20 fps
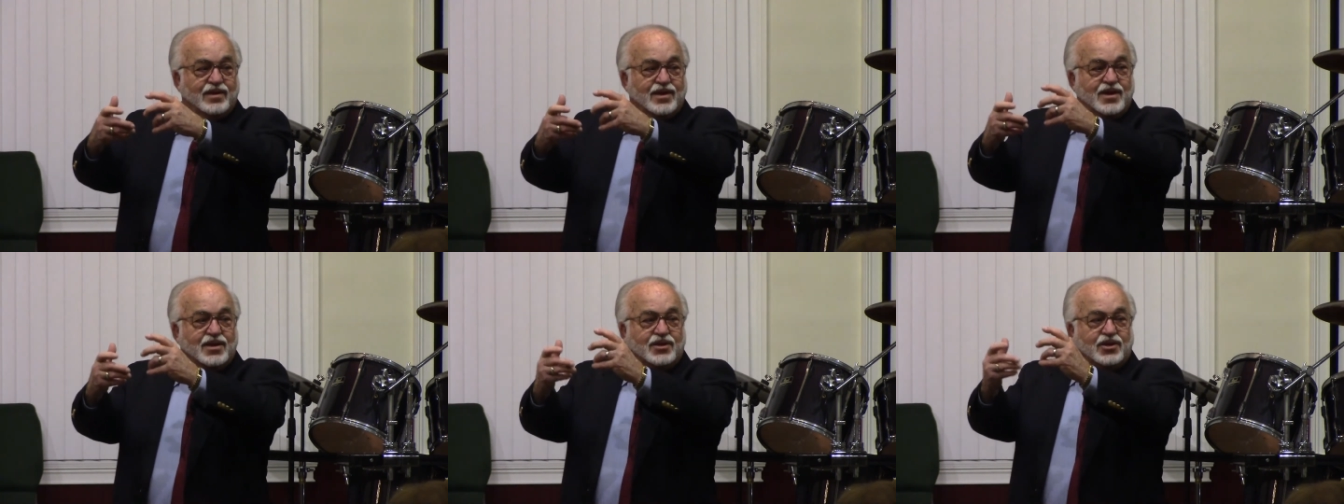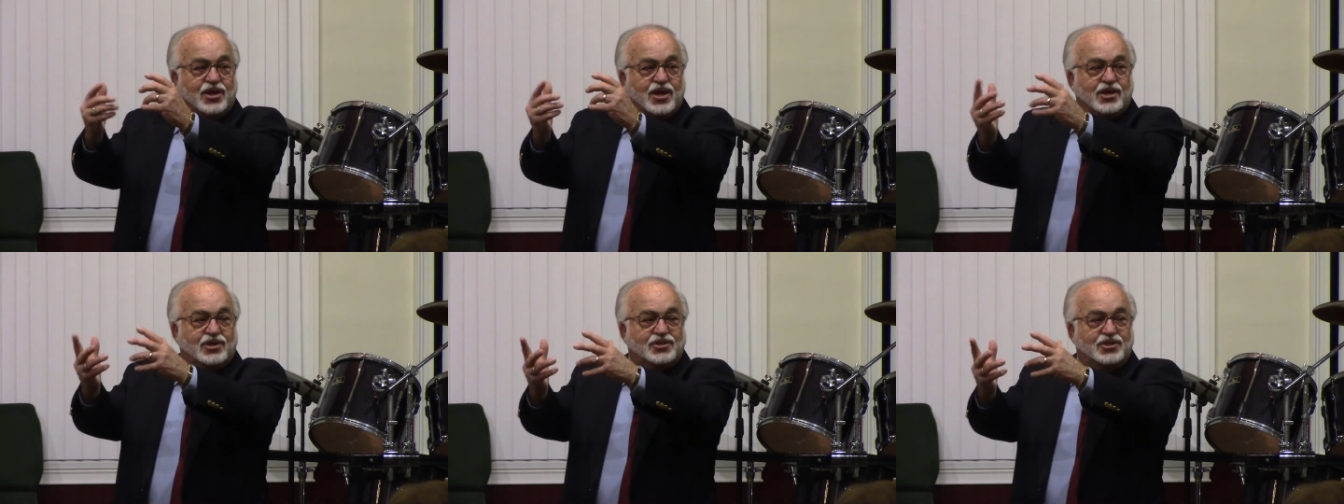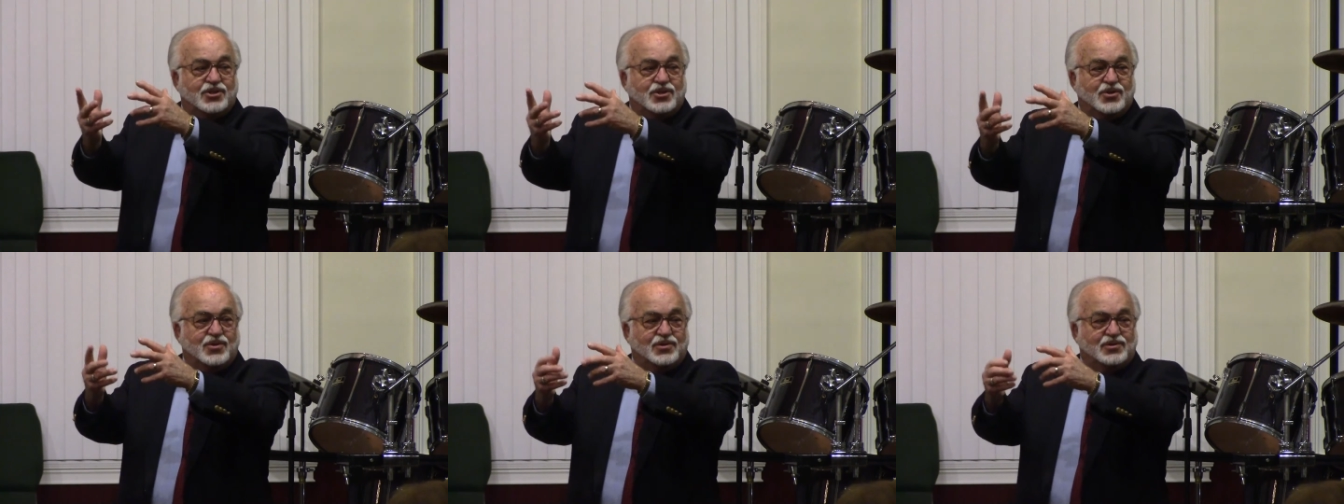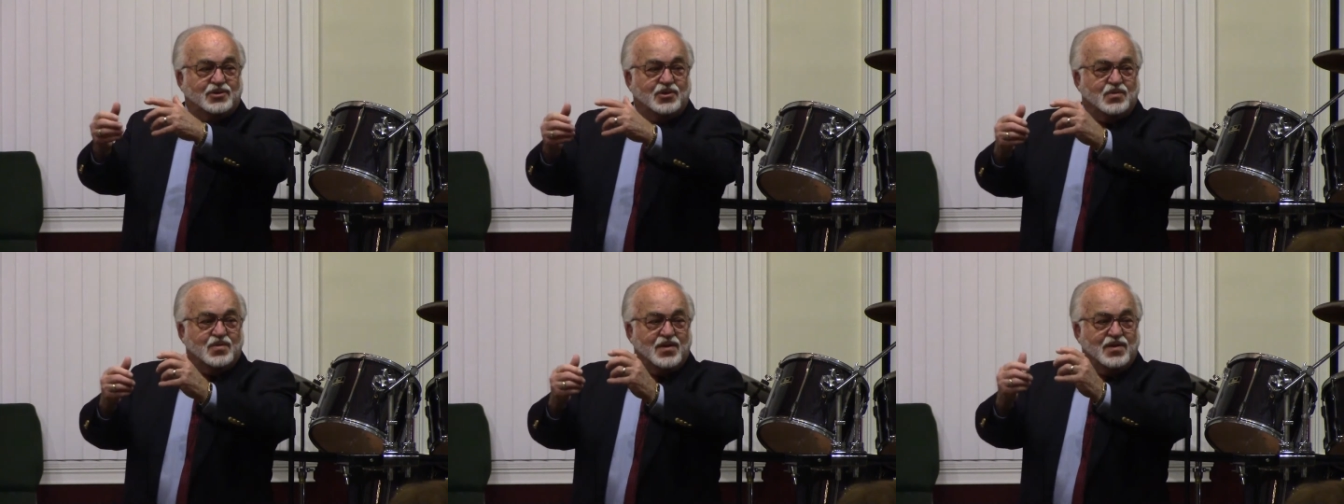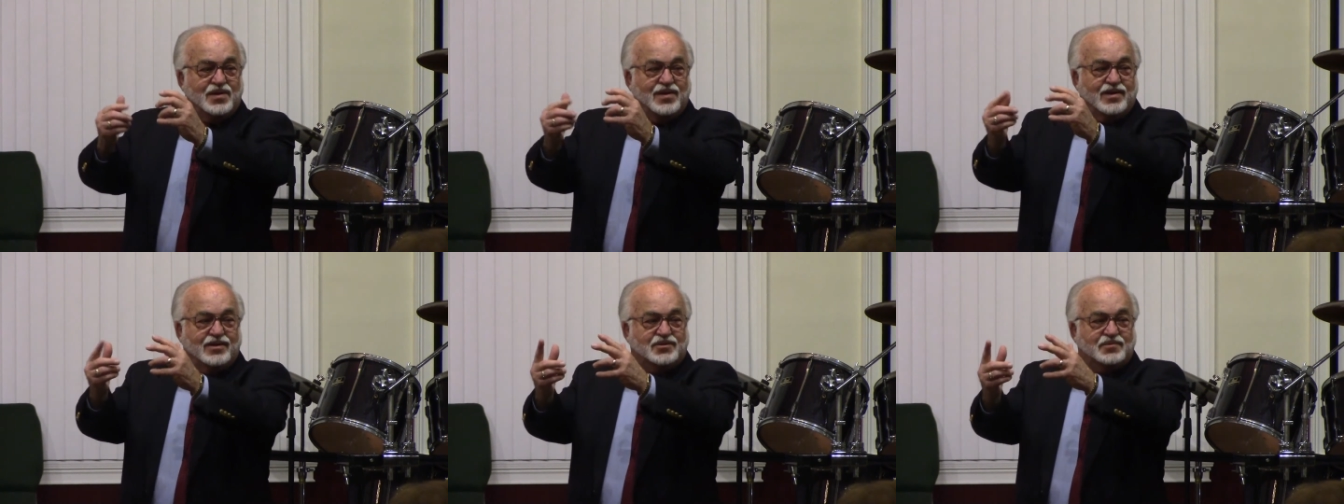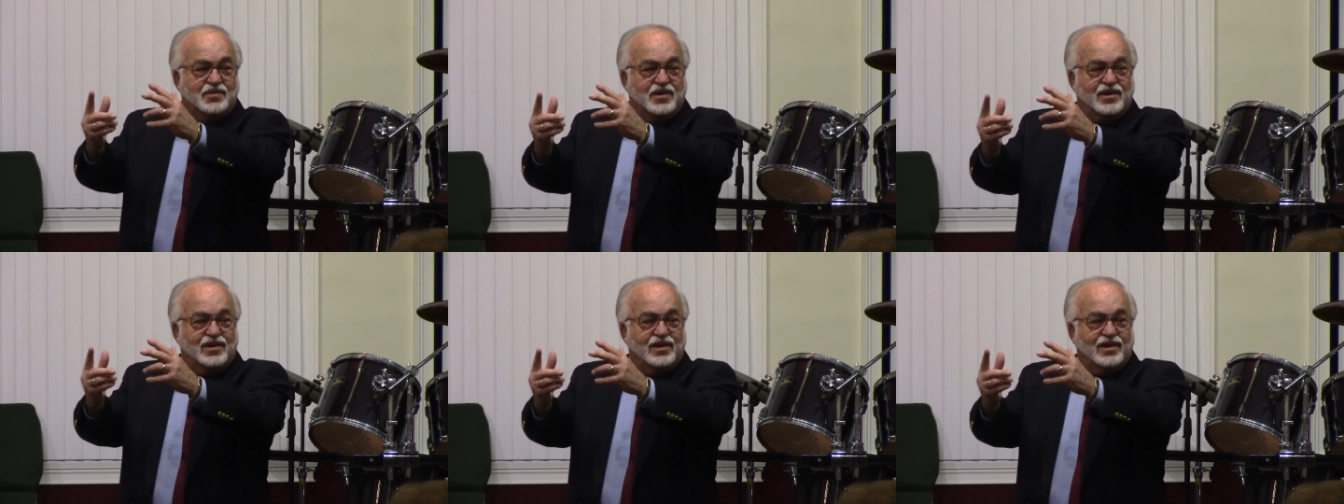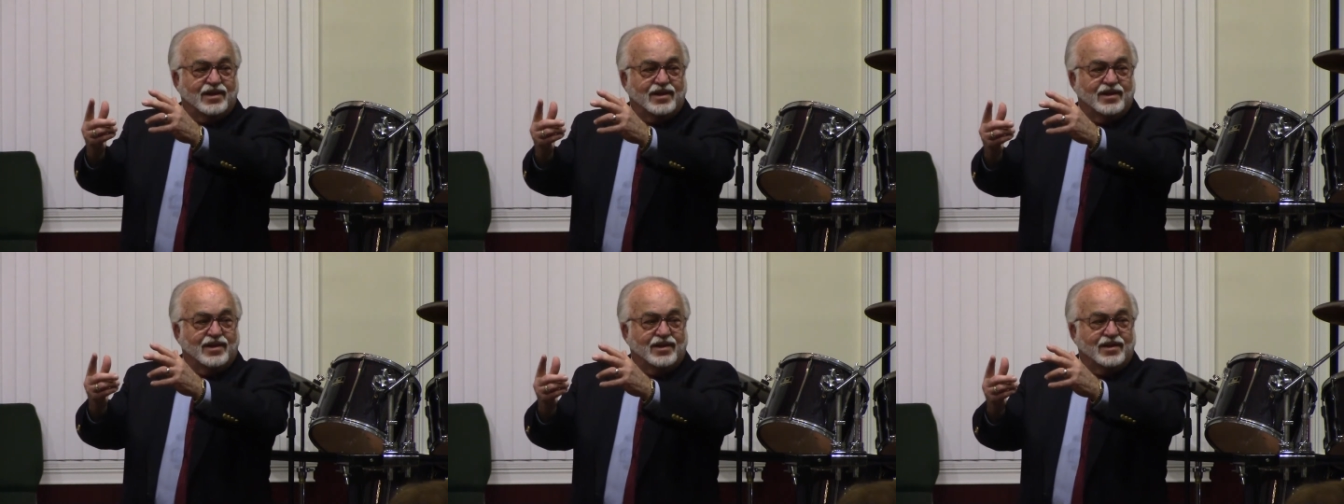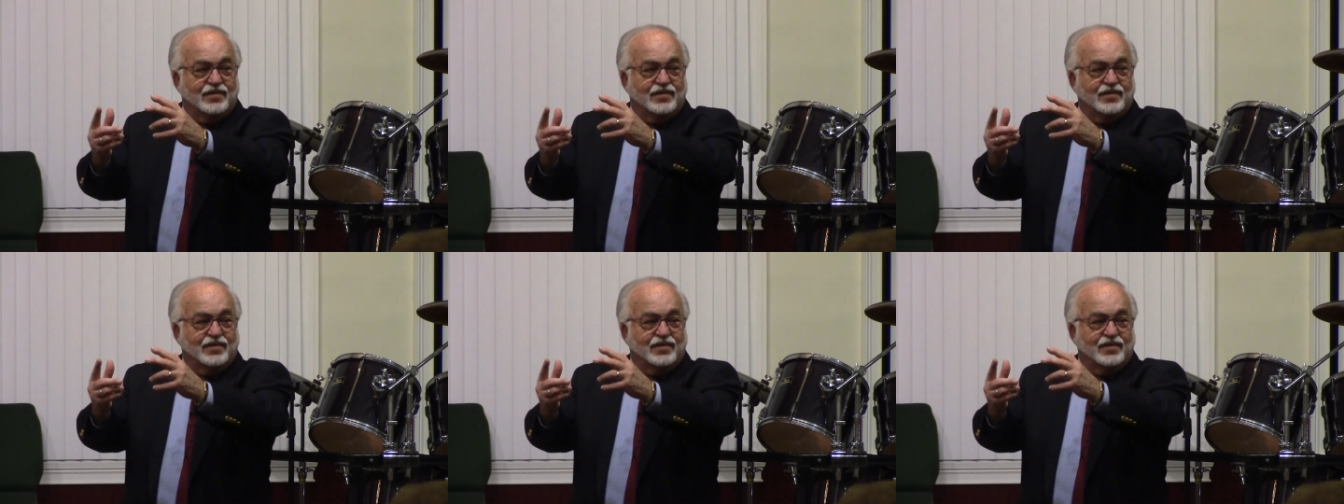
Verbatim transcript: Engaging you to one husband?